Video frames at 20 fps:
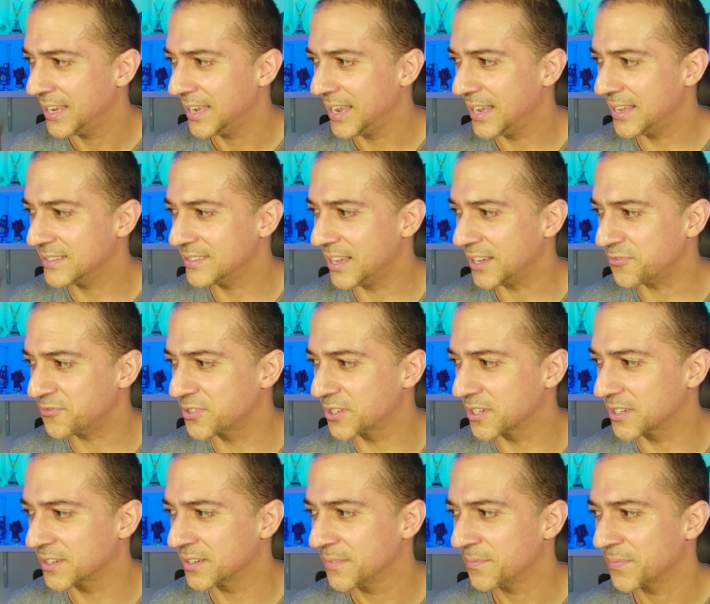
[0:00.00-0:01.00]
And
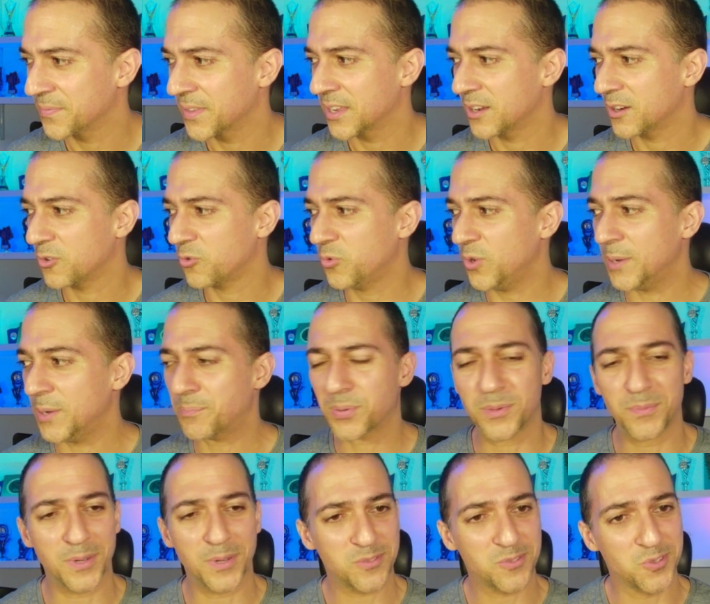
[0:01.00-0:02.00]
after we promote